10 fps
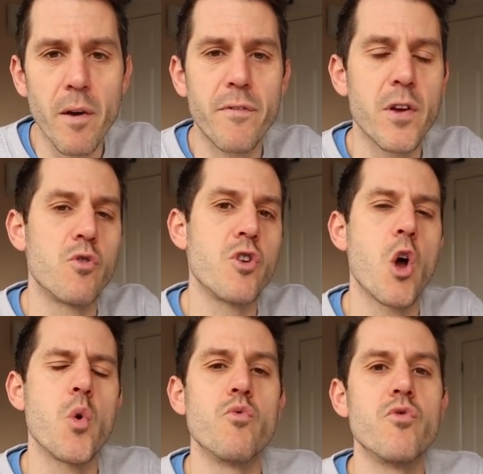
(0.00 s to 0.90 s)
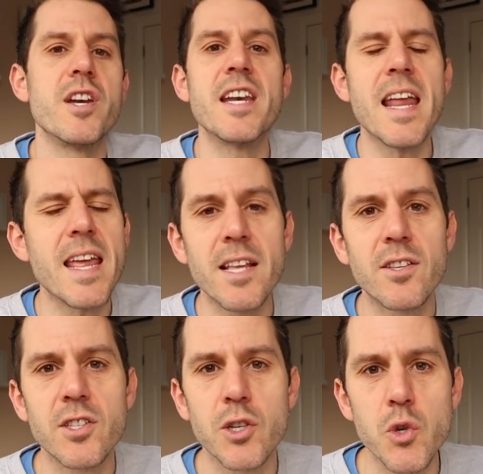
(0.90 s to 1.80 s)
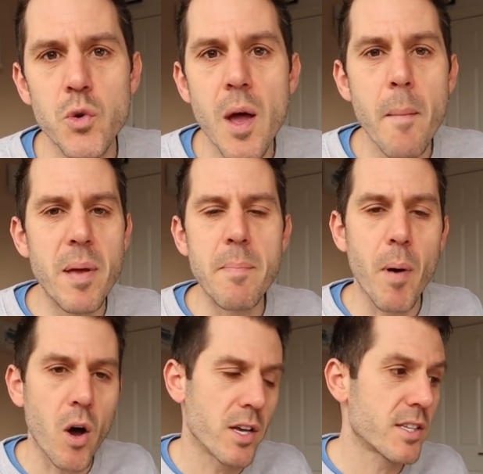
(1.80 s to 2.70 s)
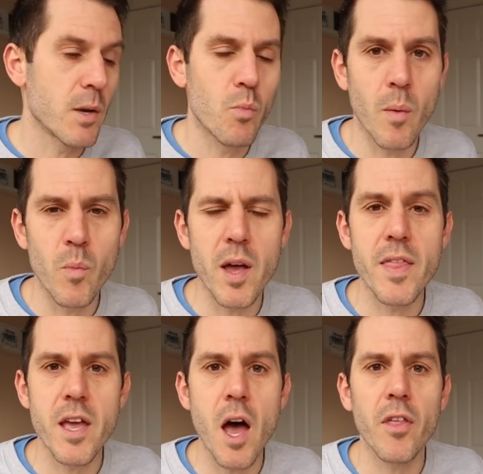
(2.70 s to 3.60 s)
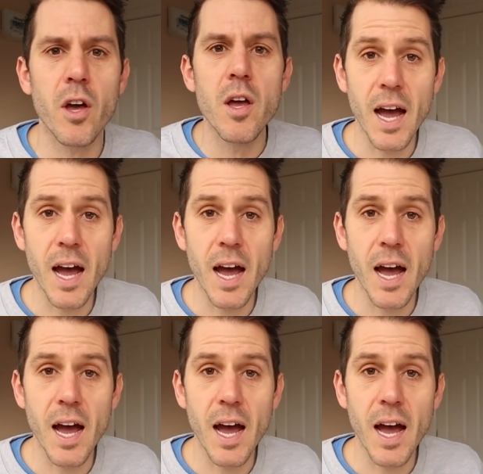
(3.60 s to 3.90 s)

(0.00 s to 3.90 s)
I feel no need to be biased in one way or the other.